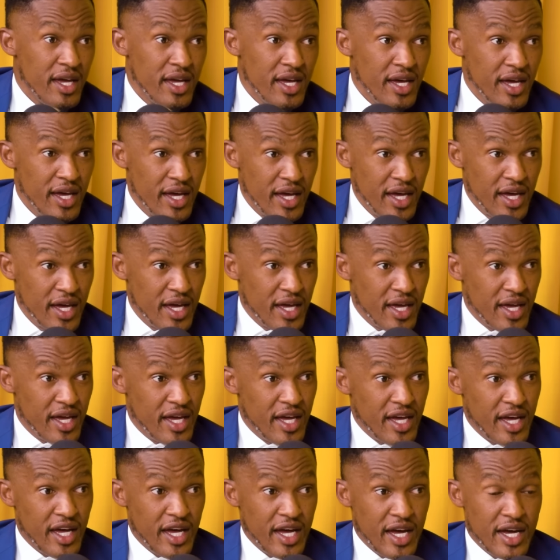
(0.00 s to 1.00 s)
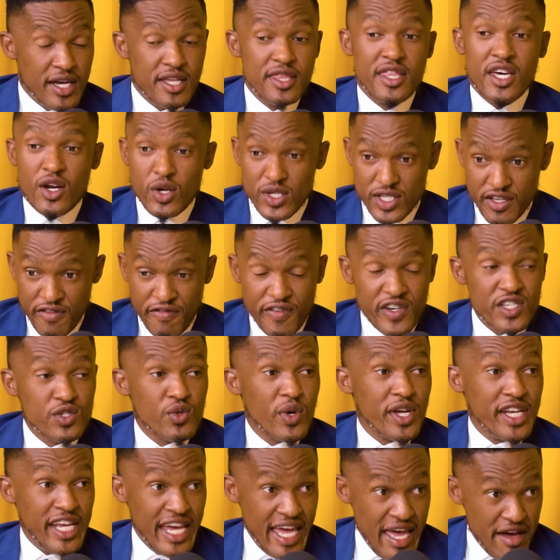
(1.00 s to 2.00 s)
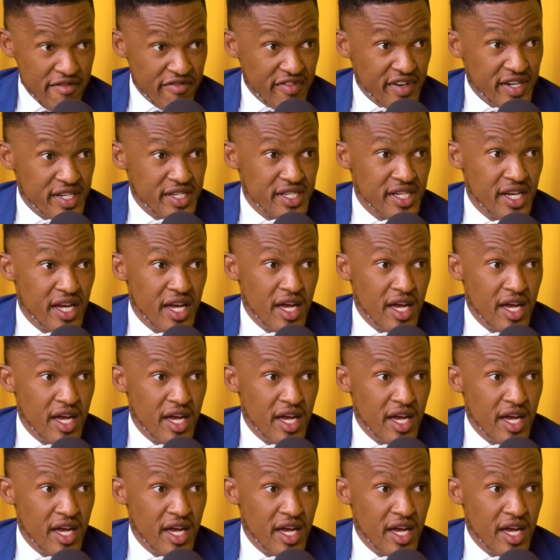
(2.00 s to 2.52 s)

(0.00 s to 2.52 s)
Ever? That was the first one ever.